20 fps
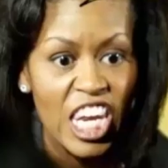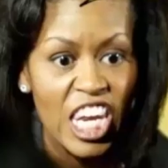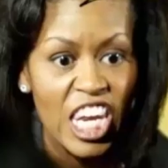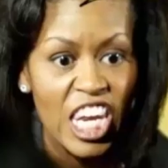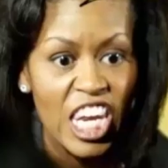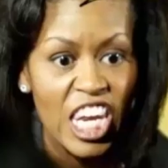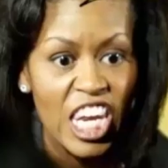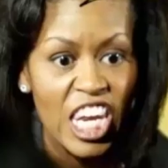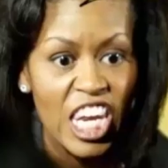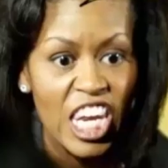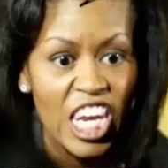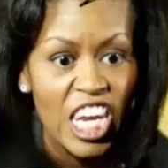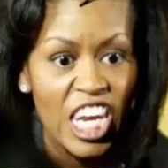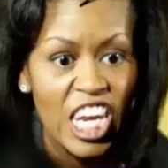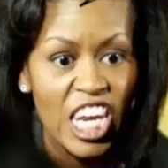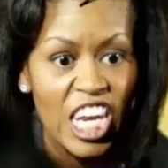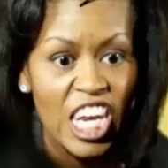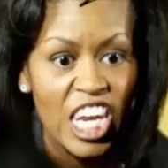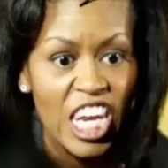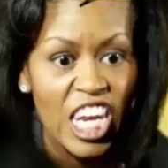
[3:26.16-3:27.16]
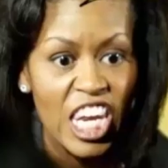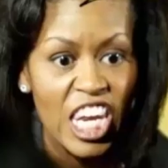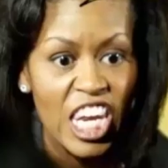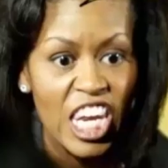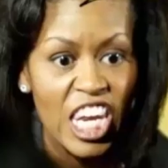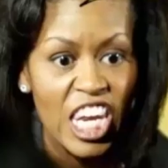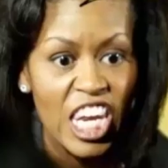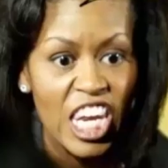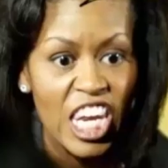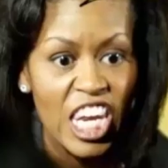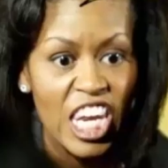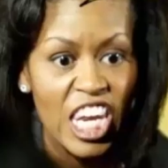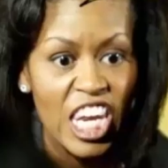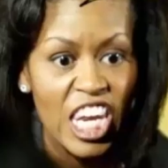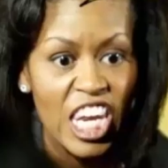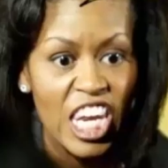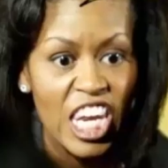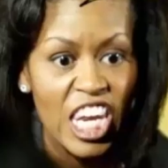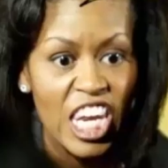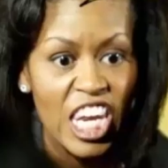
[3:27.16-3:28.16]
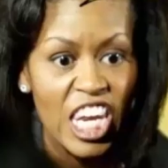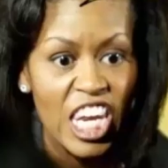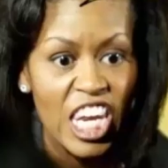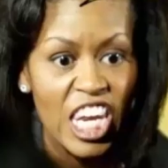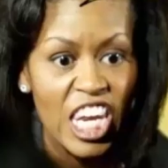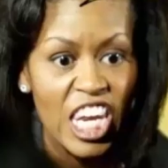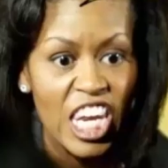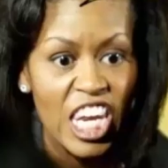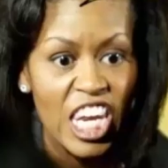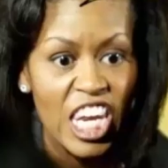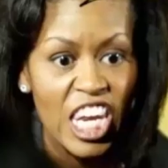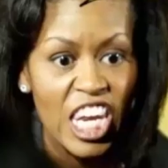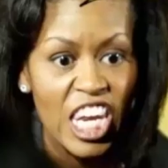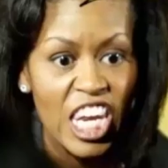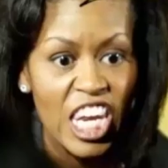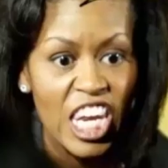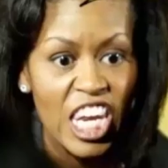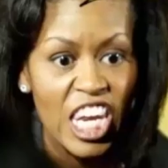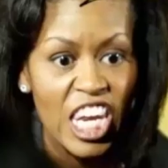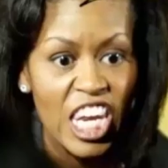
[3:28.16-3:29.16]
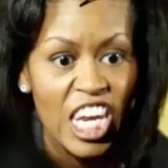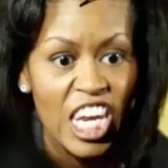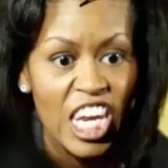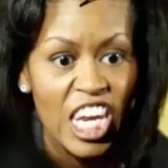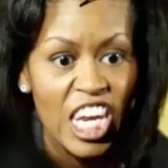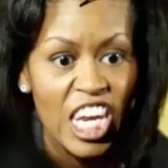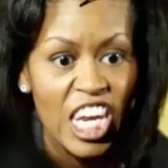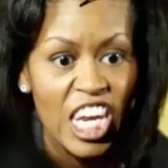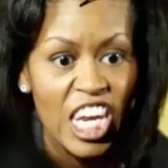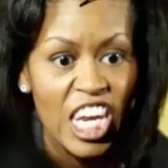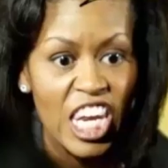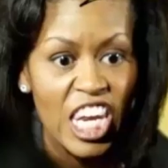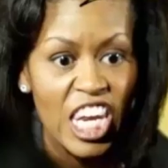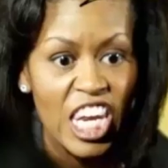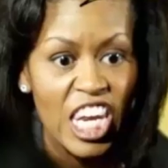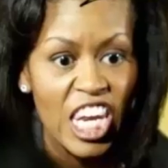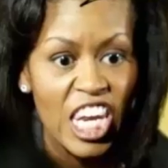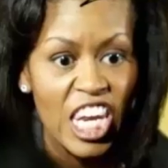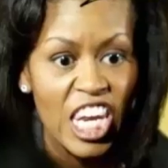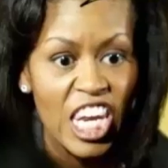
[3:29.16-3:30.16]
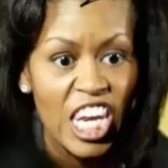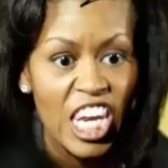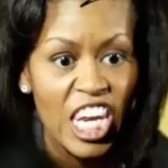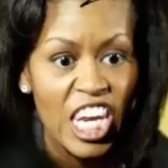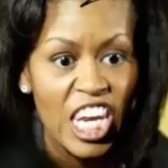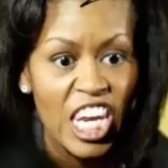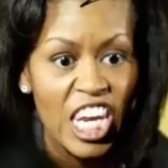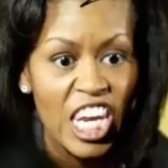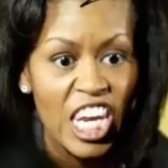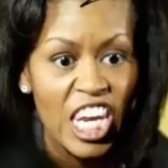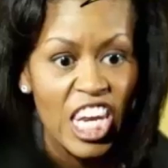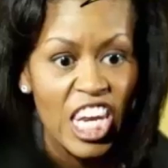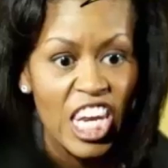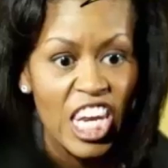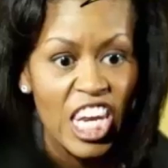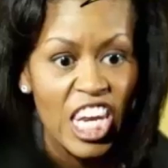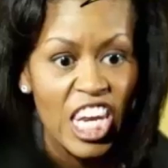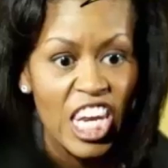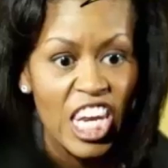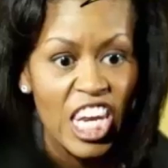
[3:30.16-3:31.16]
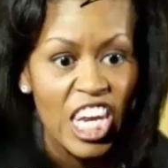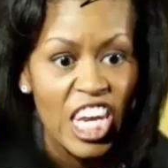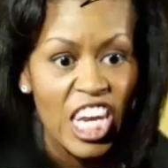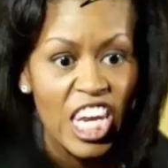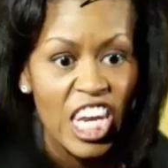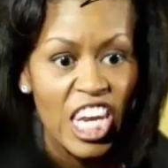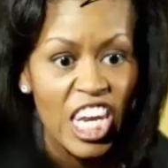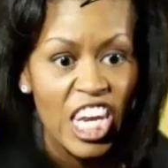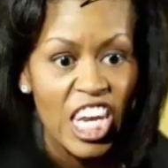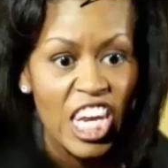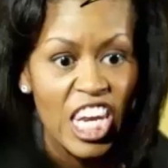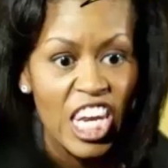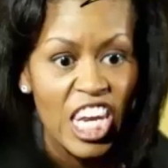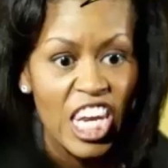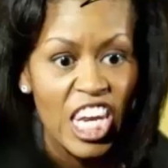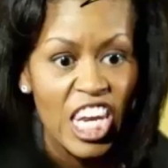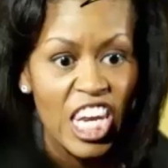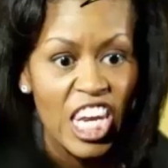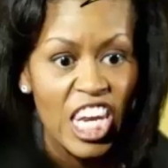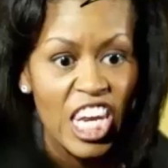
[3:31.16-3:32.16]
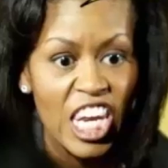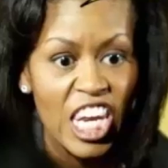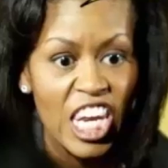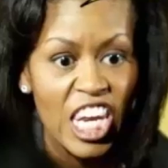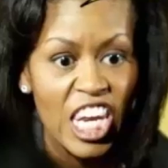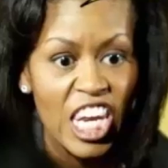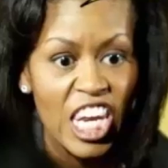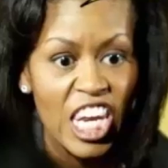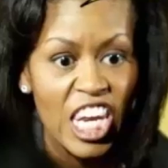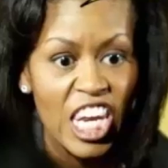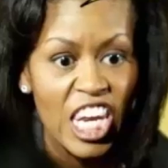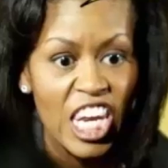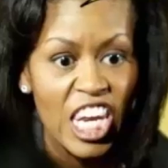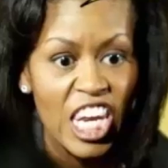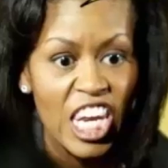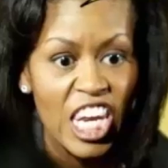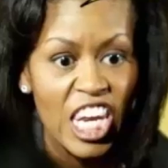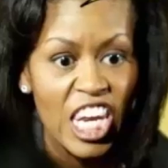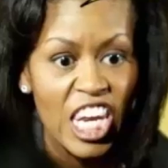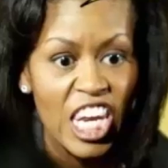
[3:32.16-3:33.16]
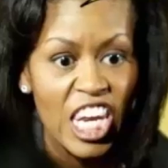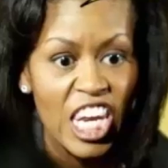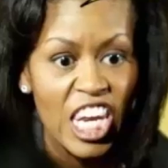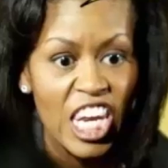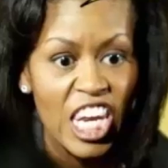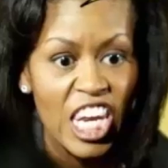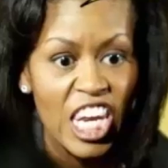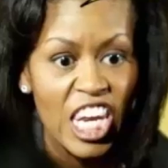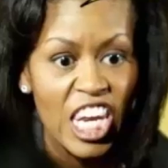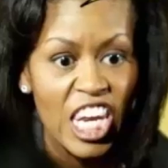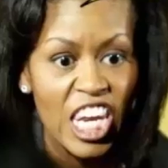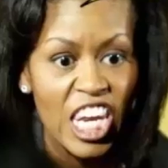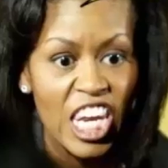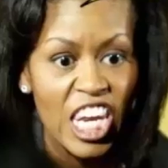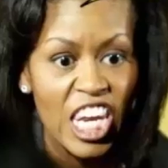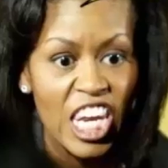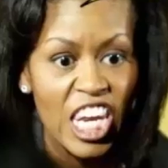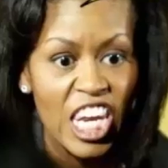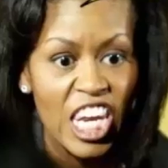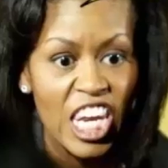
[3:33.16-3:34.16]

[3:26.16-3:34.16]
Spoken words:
(no lip movement)